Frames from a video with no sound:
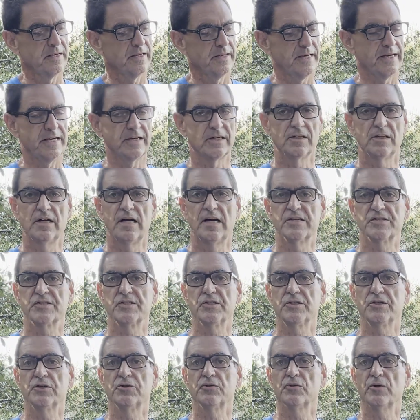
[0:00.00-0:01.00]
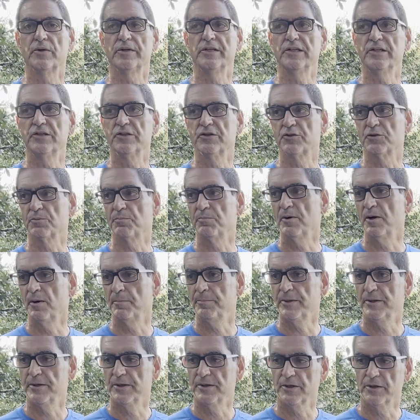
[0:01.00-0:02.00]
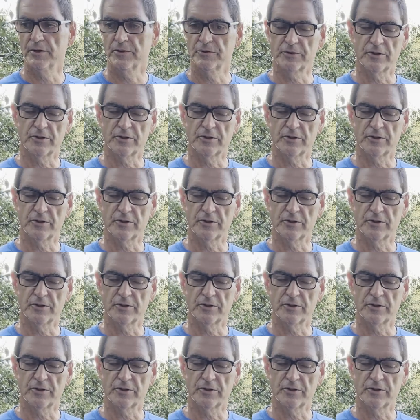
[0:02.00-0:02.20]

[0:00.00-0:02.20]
analyzing, do I need another pump here?